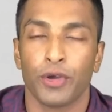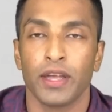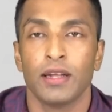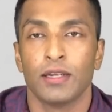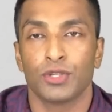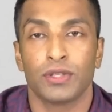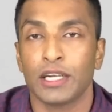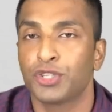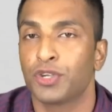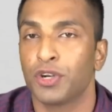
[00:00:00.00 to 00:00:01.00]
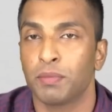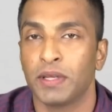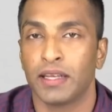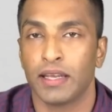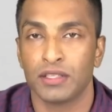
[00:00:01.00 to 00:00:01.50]
Okay, so that should
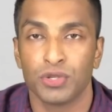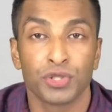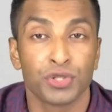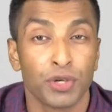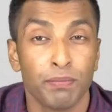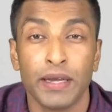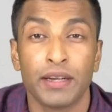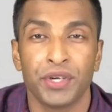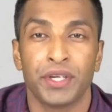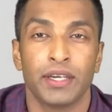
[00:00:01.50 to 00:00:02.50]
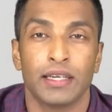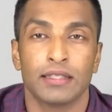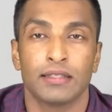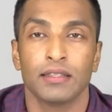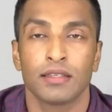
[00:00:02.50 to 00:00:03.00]
not be the case. You should be
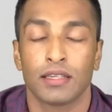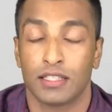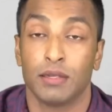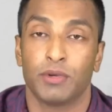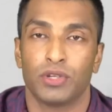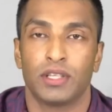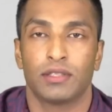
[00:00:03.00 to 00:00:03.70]
treated as the customer,